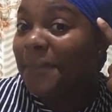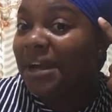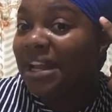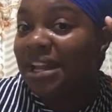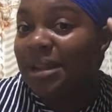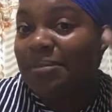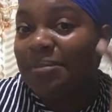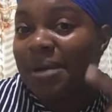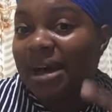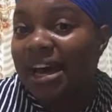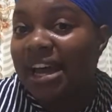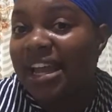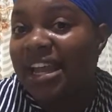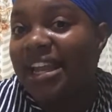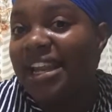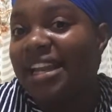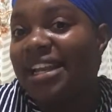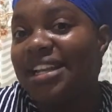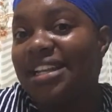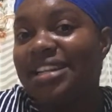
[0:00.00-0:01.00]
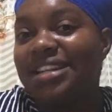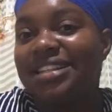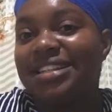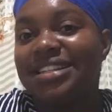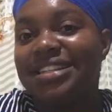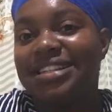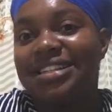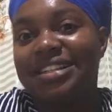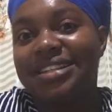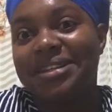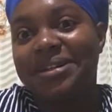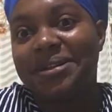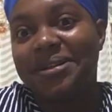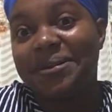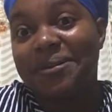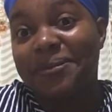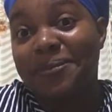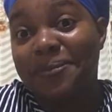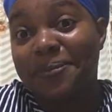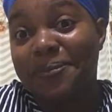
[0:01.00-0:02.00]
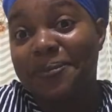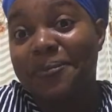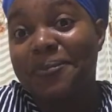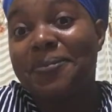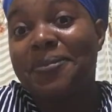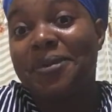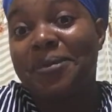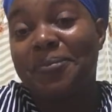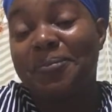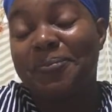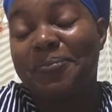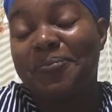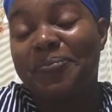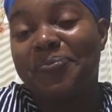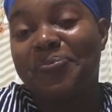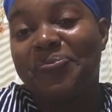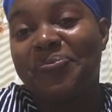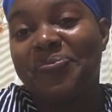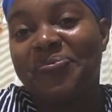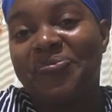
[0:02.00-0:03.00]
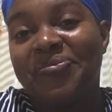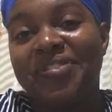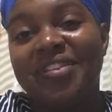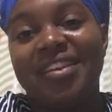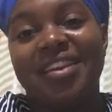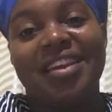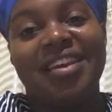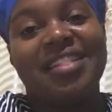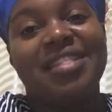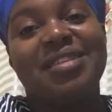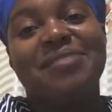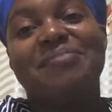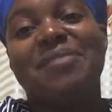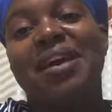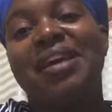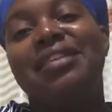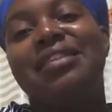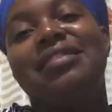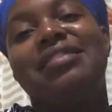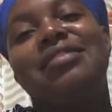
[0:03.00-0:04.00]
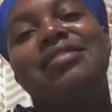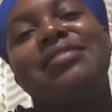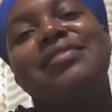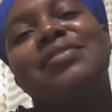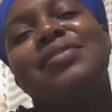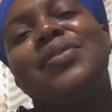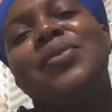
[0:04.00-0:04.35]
the mind. Yeah. The mind is